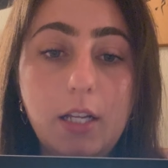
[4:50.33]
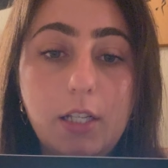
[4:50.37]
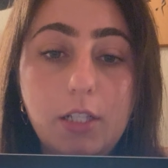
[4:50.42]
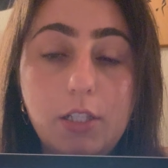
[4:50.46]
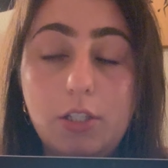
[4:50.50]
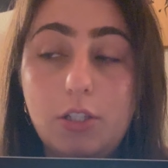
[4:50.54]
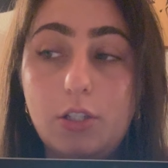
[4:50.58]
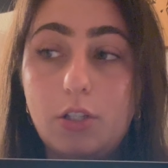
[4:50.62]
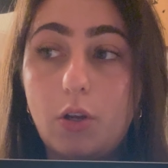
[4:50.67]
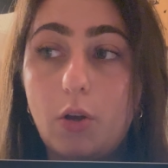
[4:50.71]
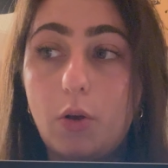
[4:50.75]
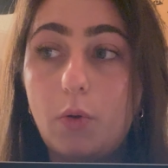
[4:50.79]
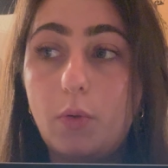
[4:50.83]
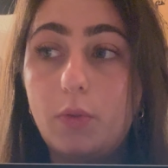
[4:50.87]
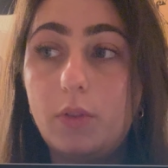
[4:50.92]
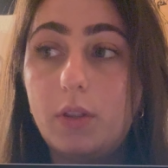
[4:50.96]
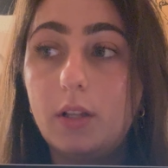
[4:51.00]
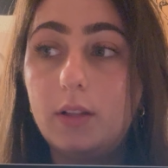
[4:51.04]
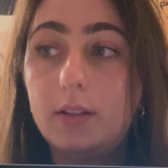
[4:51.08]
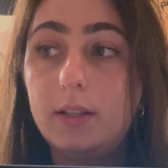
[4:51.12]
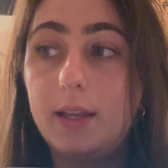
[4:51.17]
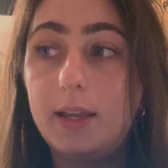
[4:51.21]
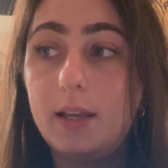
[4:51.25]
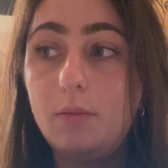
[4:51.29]
So the
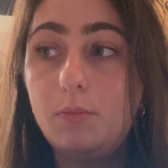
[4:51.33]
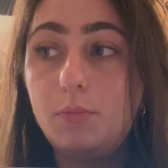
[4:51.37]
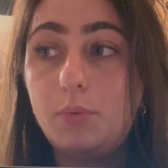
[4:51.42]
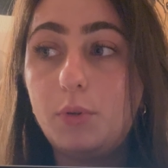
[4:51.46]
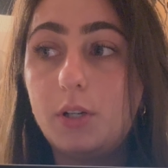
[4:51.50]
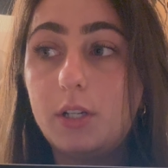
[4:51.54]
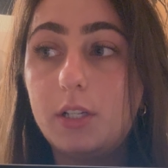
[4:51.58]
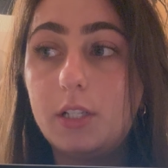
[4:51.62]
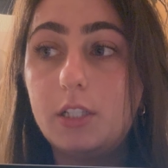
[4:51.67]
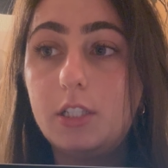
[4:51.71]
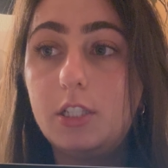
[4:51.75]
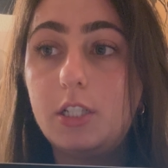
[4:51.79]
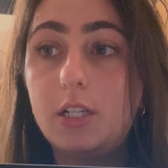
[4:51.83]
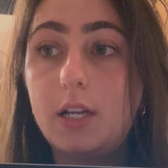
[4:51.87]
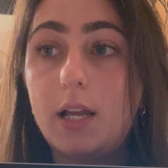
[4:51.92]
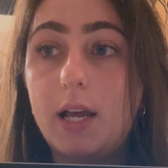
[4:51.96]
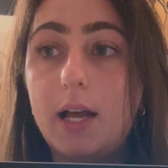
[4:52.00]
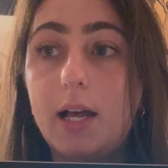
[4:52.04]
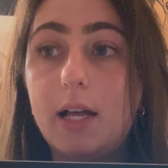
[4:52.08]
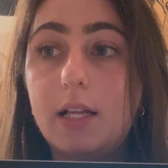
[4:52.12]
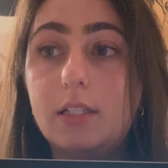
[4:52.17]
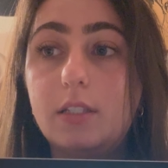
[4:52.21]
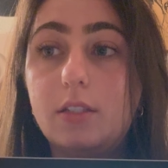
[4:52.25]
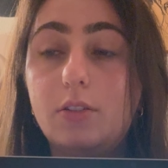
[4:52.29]
land bridge,
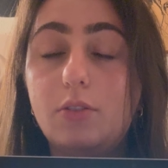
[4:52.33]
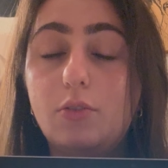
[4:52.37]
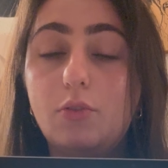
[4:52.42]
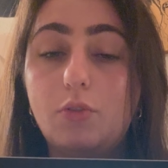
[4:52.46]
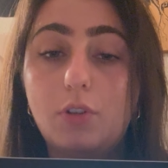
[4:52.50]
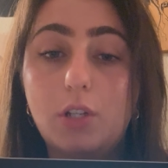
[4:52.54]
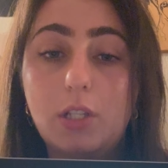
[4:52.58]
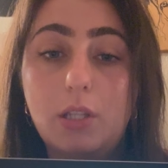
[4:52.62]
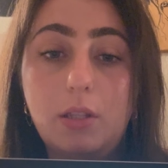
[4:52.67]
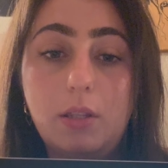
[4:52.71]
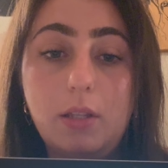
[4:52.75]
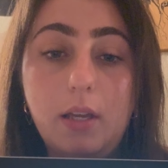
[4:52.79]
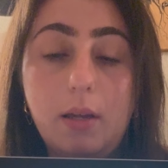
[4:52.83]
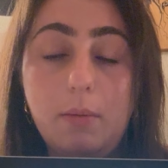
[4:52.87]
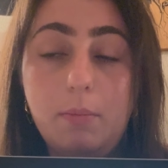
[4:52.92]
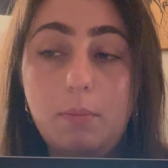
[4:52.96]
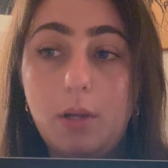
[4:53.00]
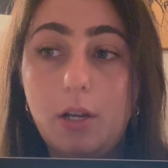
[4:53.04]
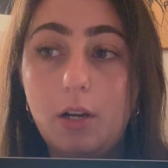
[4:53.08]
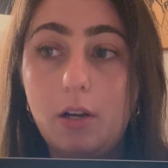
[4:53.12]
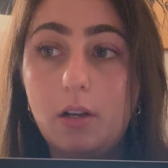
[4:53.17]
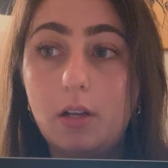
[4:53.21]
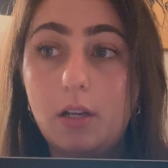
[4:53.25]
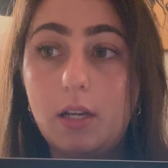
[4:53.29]
as North
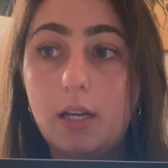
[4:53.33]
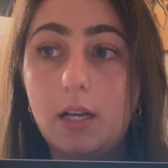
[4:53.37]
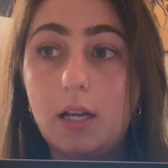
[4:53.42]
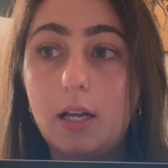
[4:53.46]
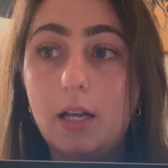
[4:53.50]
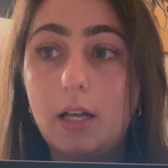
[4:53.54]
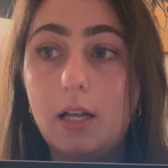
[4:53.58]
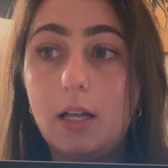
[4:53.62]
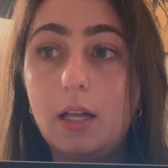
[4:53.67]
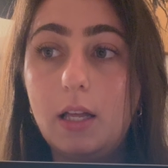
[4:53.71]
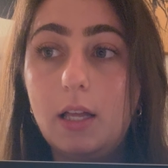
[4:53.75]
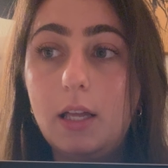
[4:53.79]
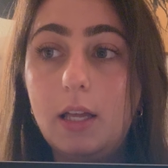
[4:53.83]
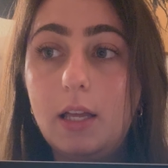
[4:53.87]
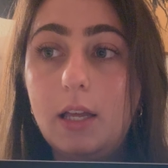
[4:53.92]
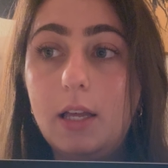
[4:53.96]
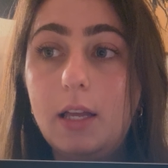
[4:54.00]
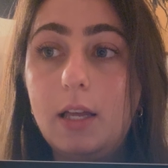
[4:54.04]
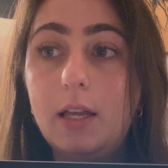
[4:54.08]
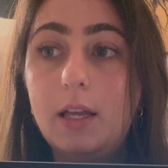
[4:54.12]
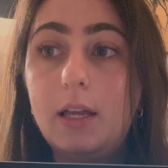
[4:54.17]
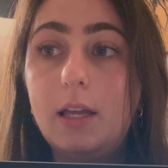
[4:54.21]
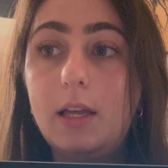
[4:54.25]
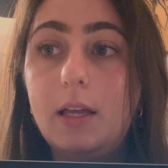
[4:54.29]
America
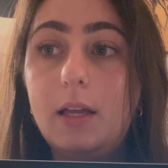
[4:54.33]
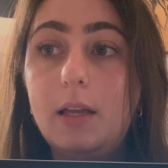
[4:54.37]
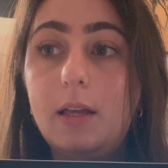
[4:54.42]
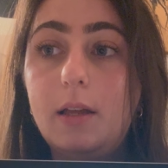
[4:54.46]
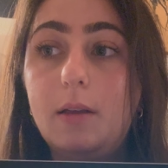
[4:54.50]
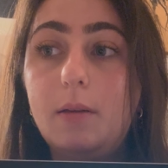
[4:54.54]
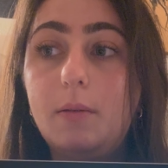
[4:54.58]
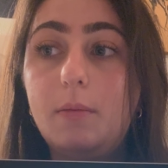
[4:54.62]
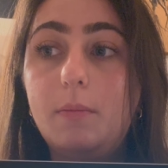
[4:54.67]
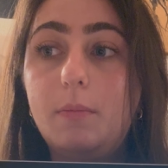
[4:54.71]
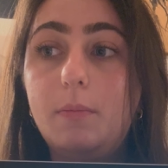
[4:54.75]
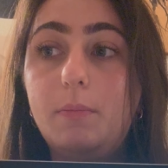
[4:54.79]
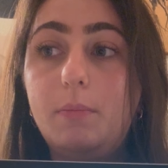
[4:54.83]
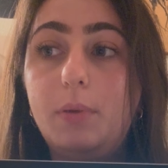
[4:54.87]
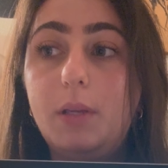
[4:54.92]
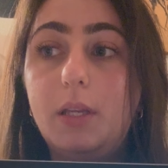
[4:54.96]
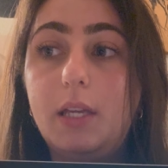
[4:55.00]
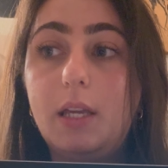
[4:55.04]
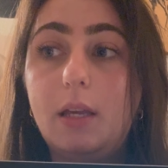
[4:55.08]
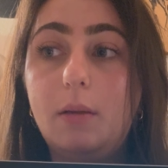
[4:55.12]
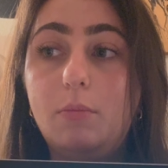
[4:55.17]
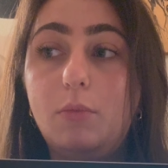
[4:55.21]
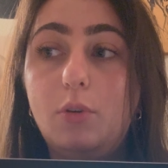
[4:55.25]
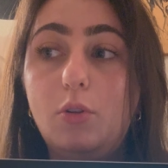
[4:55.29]

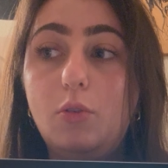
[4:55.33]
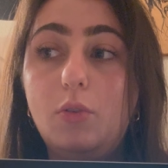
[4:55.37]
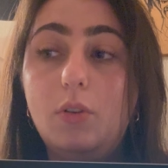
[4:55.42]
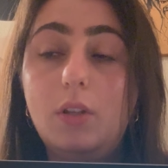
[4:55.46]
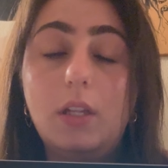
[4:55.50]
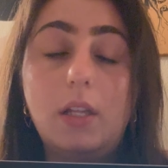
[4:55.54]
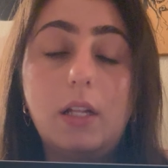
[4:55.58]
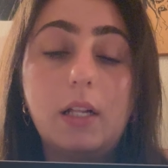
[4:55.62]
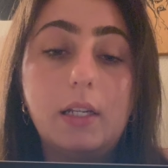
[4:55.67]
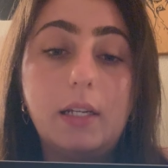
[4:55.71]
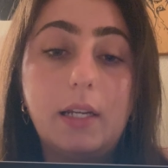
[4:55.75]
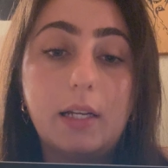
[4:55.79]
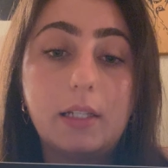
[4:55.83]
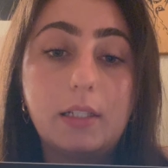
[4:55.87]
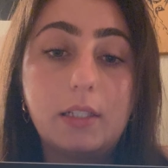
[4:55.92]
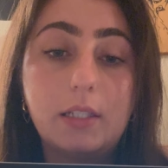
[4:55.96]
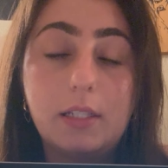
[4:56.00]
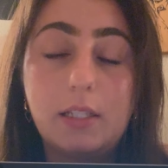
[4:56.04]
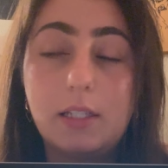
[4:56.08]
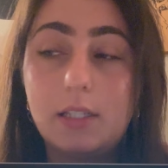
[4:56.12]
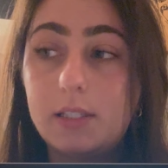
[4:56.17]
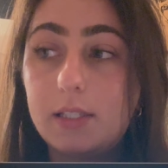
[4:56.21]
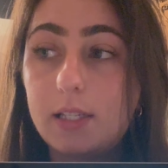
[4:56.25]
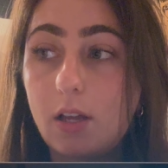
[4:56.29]
became newly connected
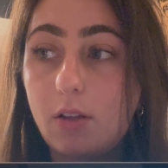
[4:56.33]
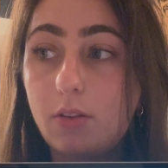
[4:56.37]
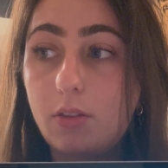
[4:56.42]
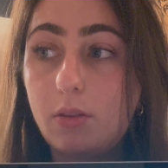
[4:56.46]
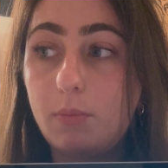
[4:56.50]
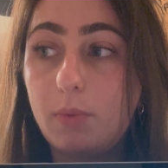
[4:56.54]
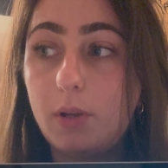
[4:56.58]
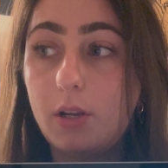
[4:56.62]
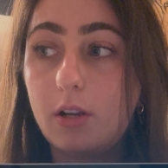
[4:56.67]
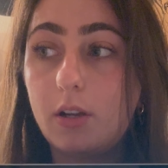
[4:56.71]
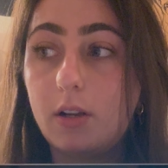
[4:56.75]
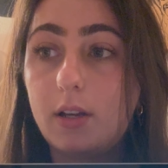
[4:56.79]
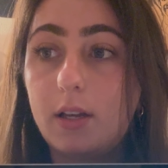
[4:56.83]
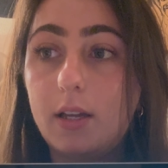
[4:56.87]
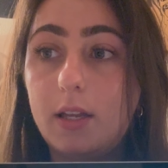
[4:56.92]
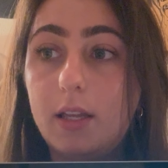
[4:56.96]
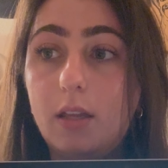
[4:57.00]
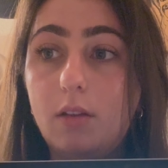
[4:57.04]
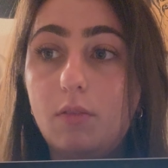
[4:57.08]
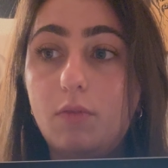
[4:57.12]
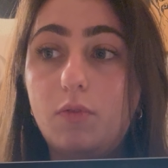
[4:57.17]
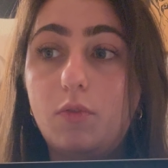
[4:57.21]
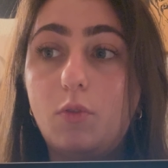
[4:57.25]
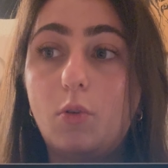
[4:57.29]
to South America,
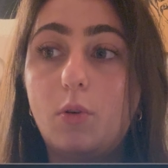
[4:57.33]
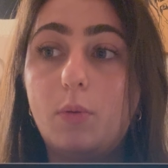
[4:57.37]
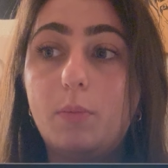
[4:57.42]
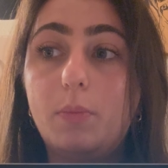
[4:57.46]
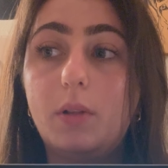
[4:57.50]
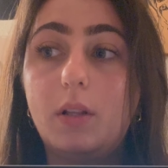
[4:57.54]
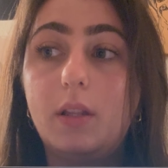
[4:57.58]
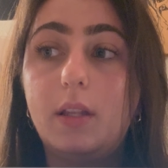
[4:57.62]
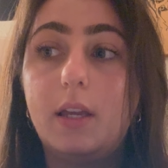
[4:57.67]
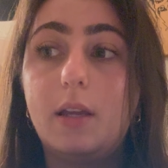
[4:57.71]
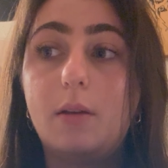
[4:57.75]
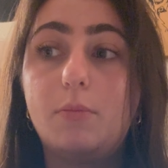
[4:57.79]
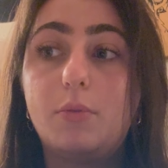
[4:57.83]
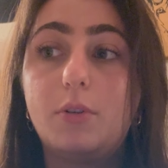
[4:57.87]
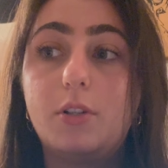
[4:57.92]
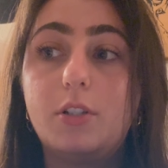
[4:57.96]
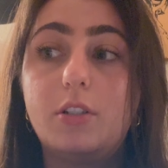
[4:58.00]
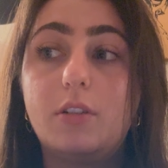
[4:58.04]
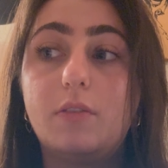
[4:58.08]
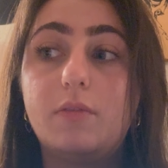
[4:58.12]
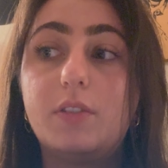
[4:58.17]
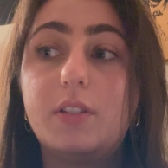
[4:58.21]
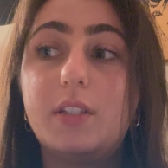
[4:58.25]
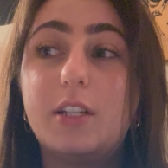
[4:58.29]
it formed a land bridge
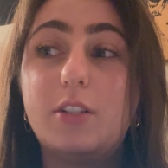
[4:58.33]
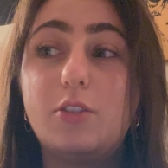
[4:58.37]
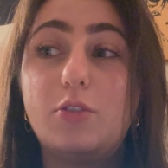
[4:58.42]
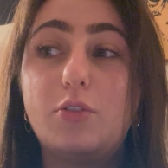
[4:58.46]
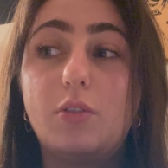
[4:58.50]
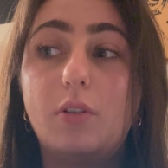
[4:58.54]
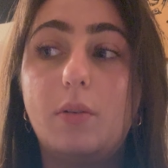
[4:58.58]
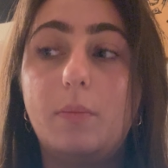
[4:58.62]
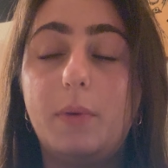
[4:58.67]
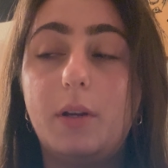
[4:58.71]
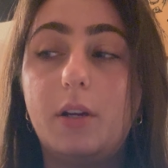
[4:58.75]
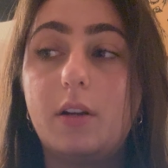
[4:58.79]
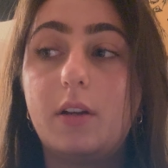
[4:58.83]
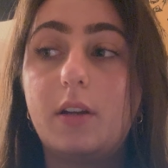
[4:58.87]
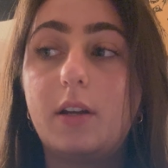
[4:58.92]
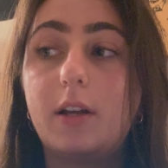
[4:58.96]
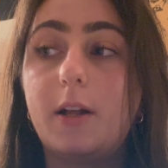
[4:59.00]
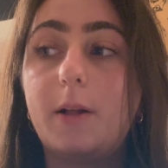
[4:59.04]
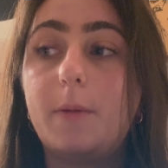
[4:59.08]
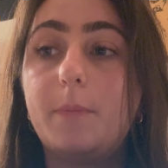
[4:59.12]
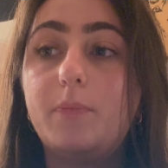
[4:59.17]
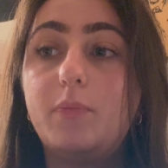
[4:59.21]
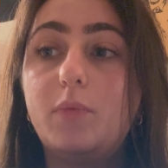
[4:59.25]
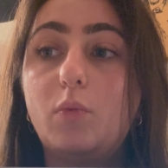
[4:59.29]
of Central
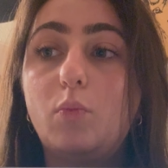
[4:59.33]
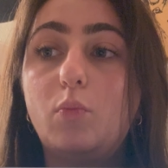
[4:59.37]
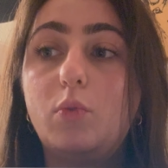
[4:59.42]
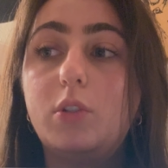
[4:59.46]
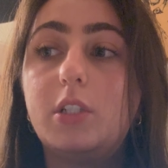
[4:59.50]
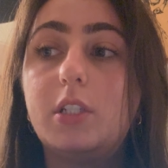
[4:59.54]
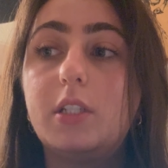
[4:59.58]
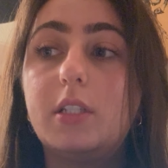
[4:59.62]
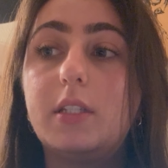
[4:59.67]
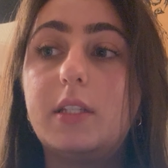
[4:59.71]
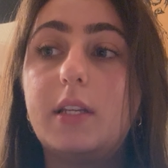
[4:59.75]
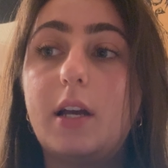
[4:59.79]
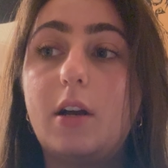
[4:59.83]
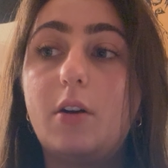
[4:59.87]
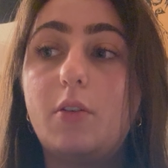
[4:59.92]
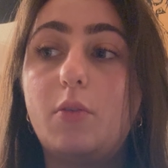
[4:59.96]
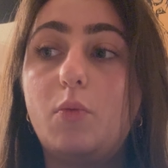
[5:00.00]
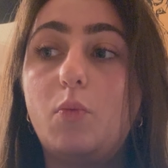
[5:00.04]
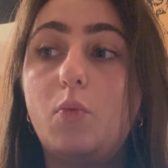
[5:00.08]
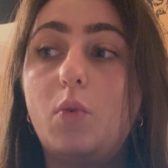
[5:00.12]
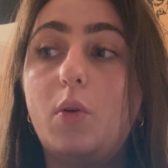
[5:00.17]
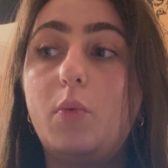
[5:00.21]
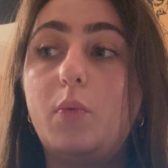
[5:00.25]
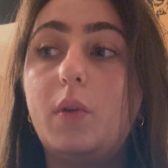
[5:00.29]
America. which is now
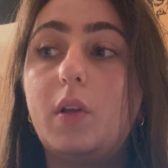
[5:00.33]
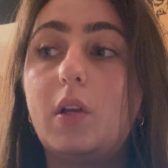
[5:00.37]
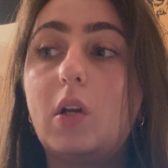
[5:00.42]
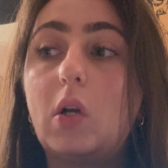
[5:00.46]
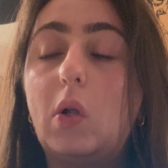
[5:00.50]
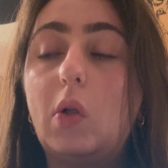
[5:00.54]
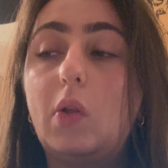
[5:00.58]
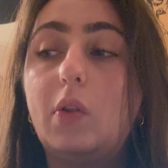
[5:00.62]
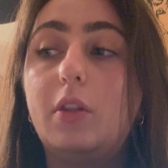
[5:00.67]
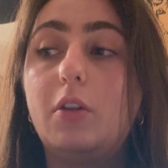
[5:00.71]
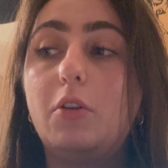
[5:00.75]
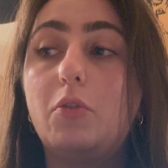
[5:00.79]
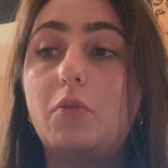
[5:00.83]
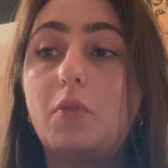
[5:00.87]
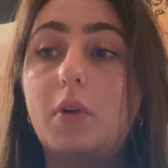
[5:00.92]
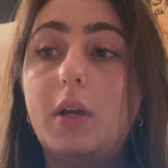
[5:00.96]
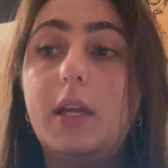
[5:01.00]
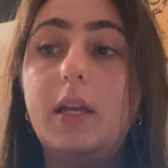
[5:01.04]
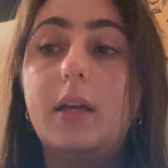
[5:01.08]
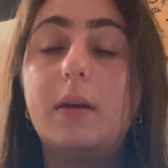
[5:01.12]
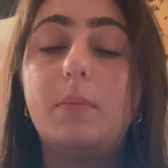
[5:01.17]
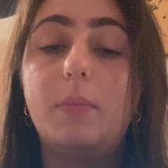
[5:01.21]
what we call the Great